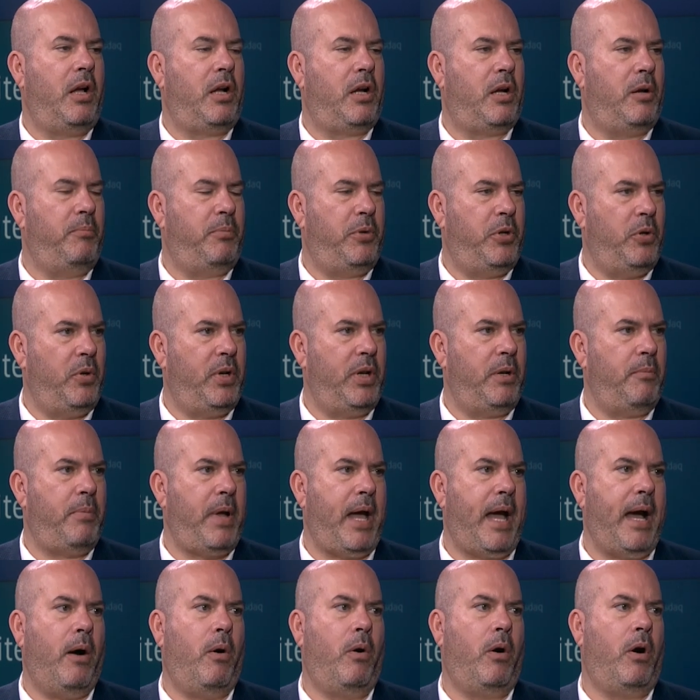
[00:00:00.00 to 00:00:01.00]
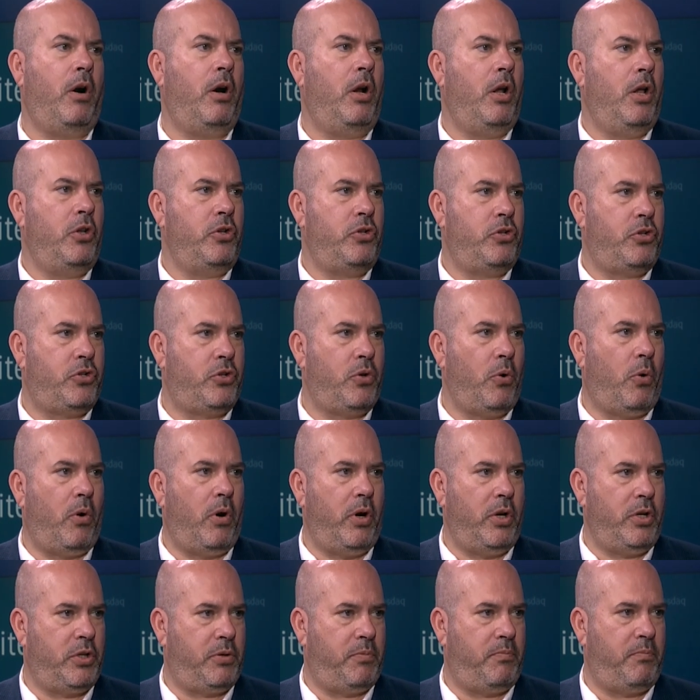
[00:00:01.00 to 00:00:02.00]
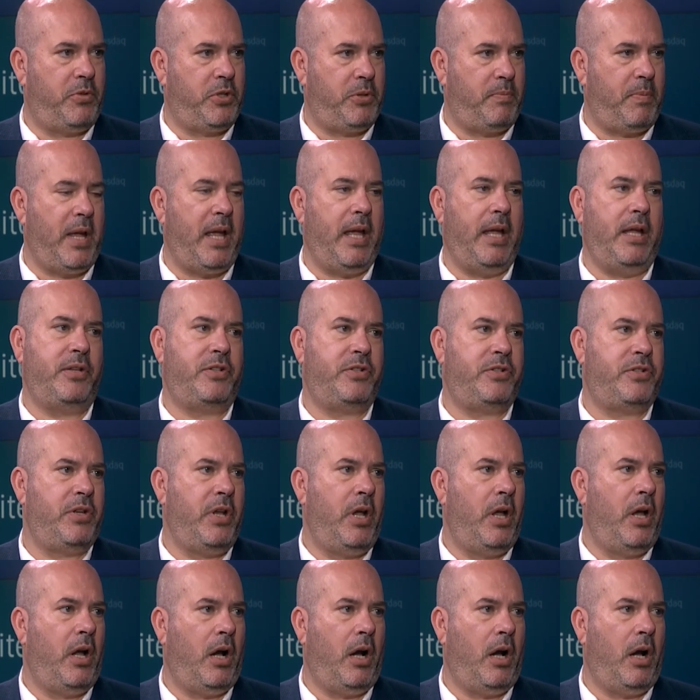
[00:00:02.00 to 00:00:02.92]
computing power, storage space,